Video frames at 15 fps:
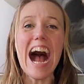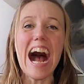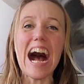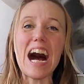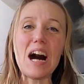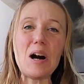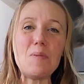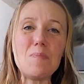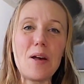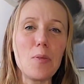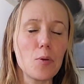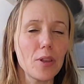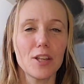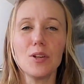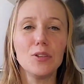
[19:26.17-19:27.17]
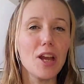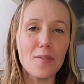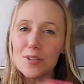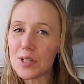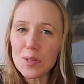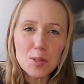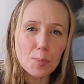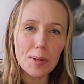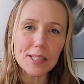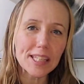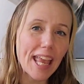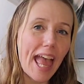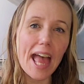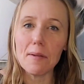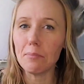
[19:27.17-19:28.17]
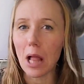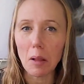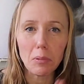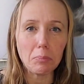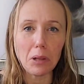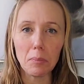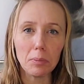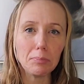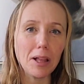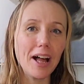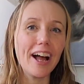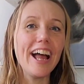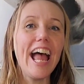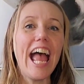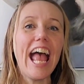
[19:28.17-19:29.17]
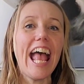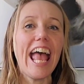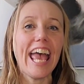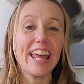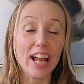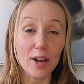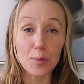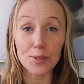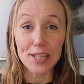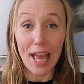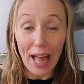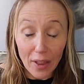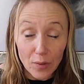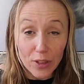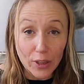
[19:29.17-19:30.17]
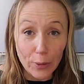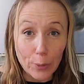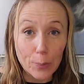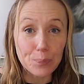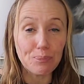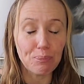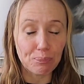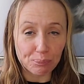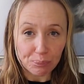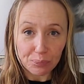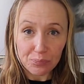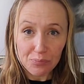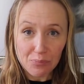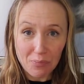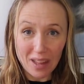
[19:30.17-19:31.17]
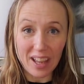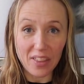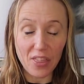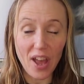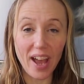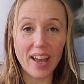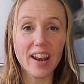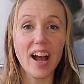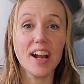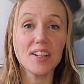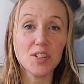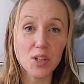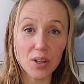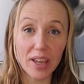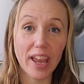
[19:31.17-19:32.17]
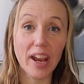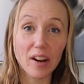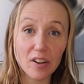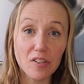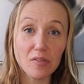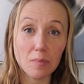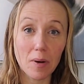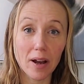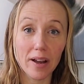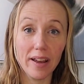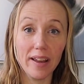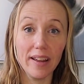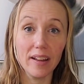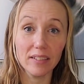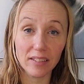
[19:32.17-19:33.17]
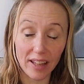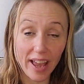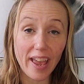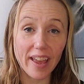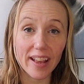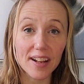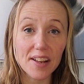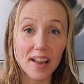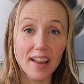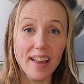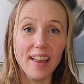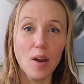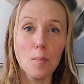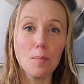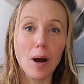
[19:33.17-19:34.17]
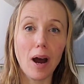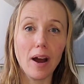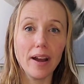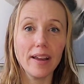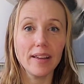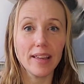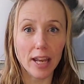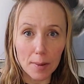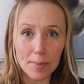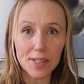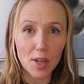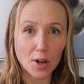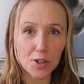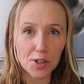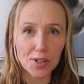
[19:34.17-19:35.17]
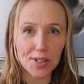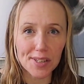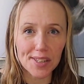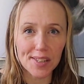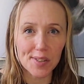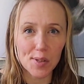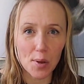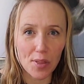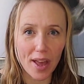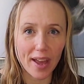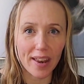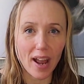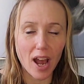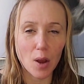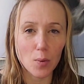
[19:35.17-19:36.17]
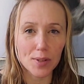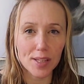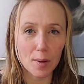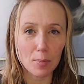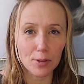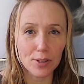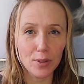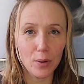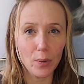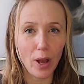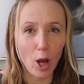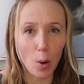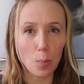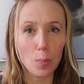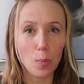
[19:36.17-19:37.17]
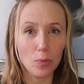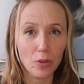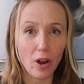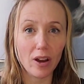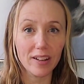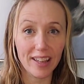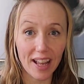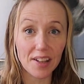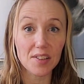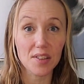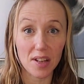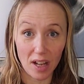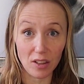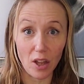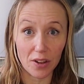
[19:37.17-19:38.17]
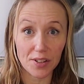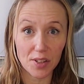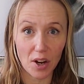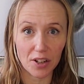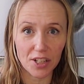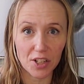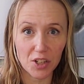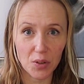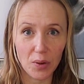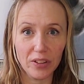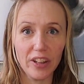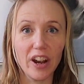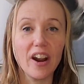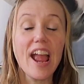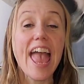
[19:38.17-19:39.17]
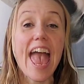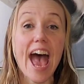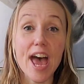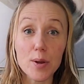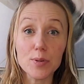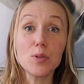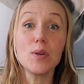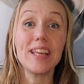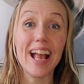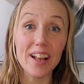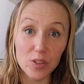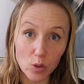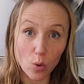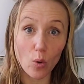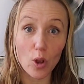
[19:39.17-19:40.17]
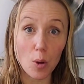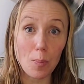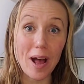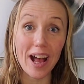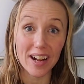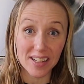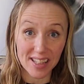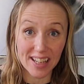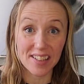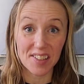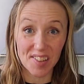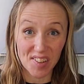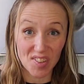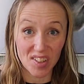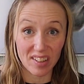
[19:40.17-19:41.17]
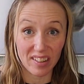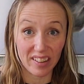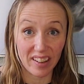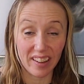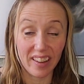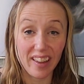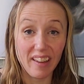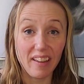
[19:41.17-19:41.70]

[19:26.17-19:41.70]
And they're like, you'll never do the splits again, blah blah blah blah blah. And I will tell you that I took care of my leg by getting massages, so that I was able to help not get a lot of scar tissue in there. And I was doing castor oil packs consistently.